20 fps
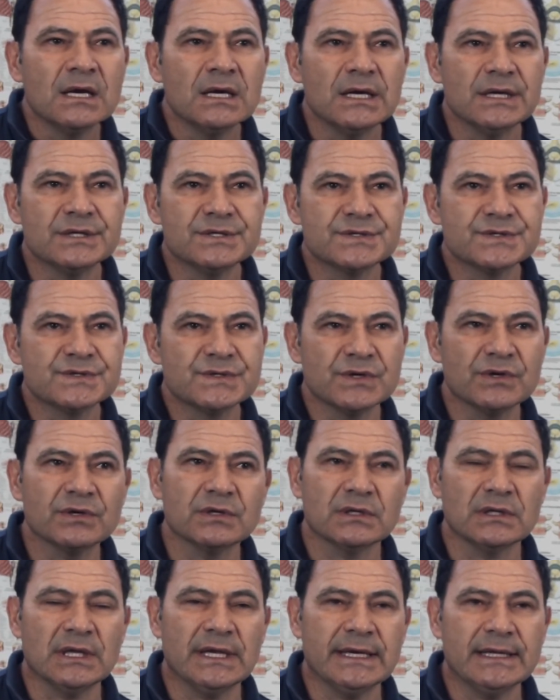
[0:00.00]
It
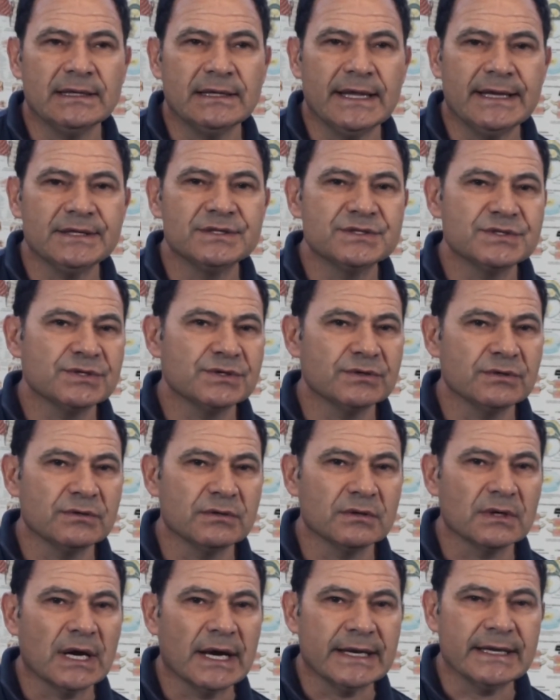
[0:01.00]
certainly led to
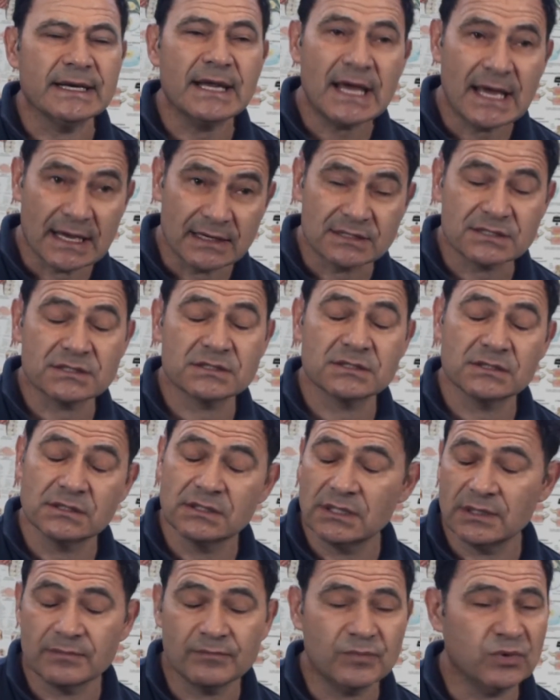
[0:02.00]
enhanced
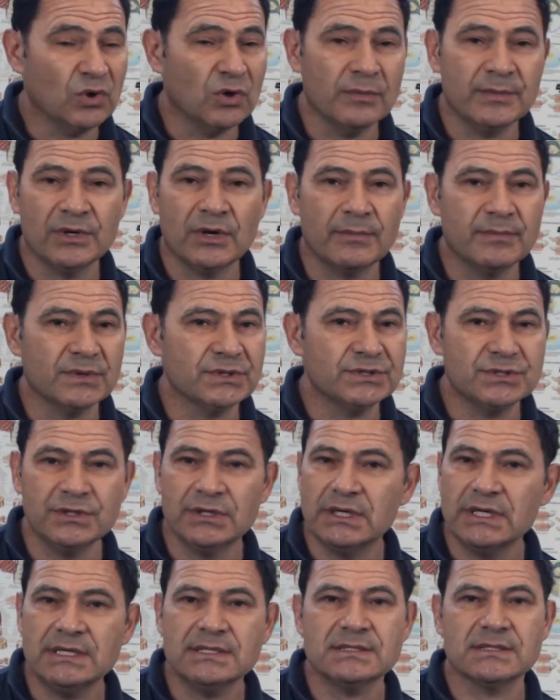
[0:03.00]
employment
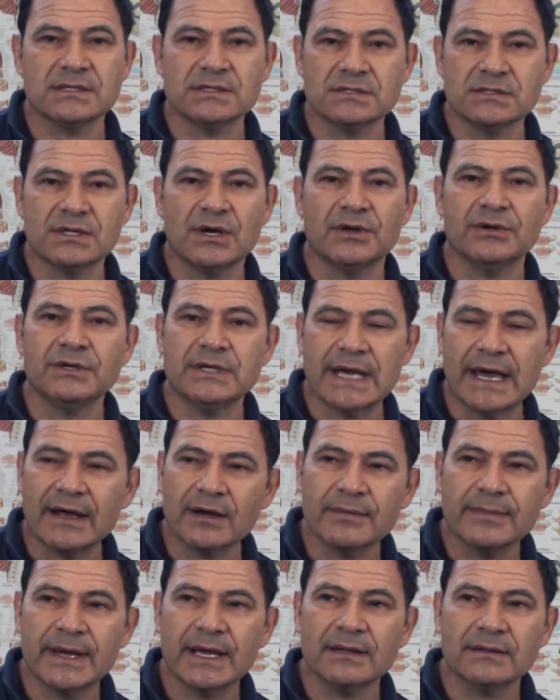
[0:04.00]
opportunities, there's no
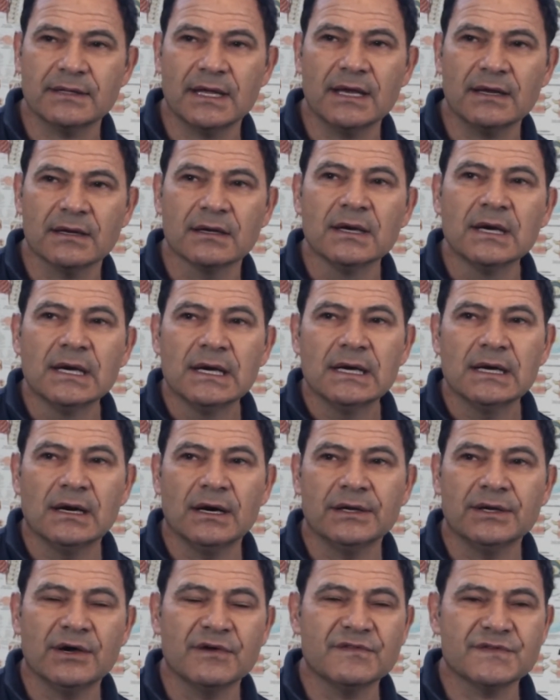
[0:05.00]
doubt about that.
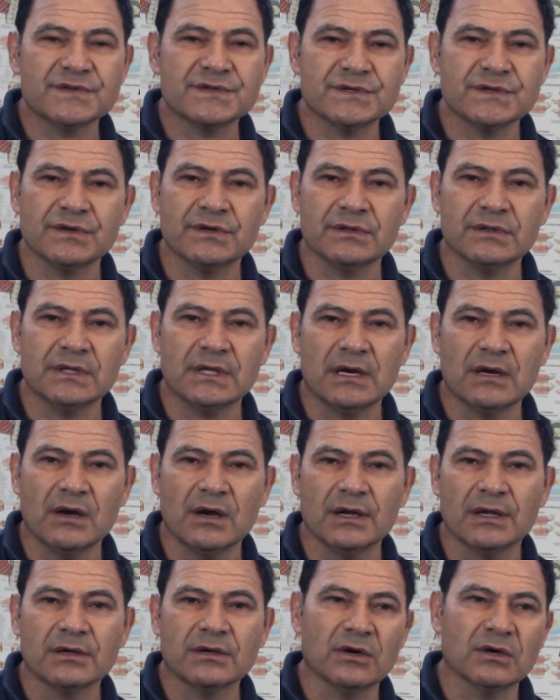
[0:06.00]
I know for certain that
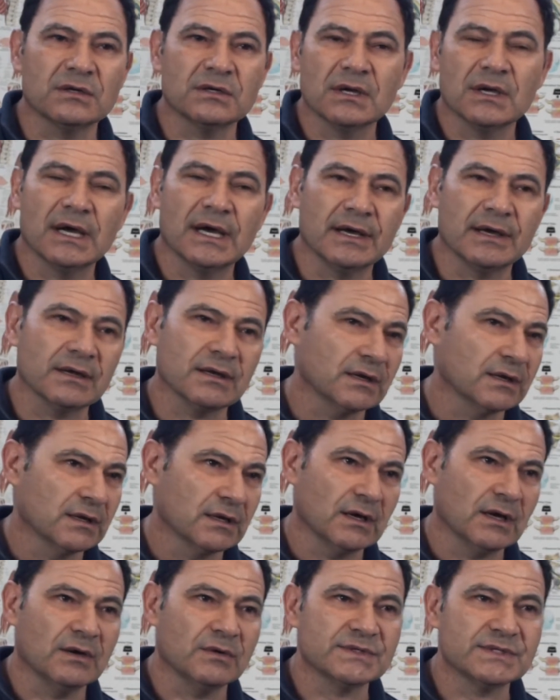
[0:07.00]
I
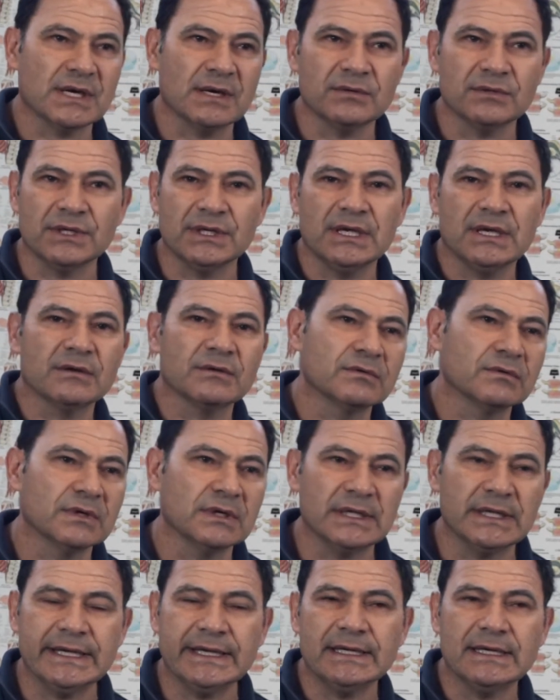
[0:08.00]
was able to get
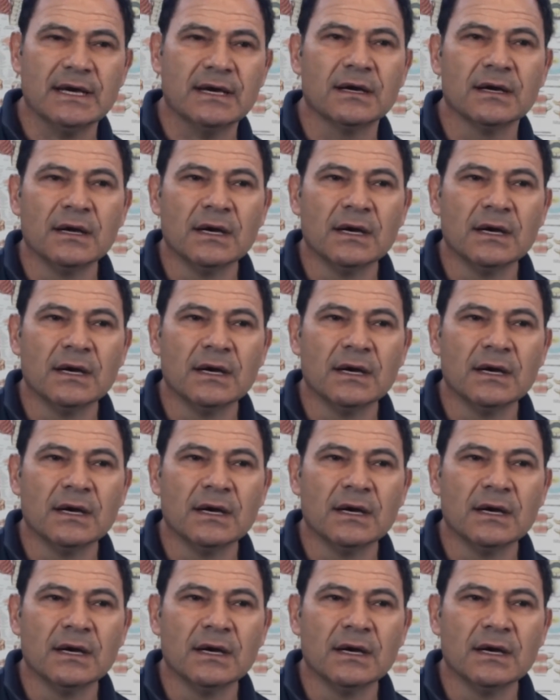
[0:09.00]
really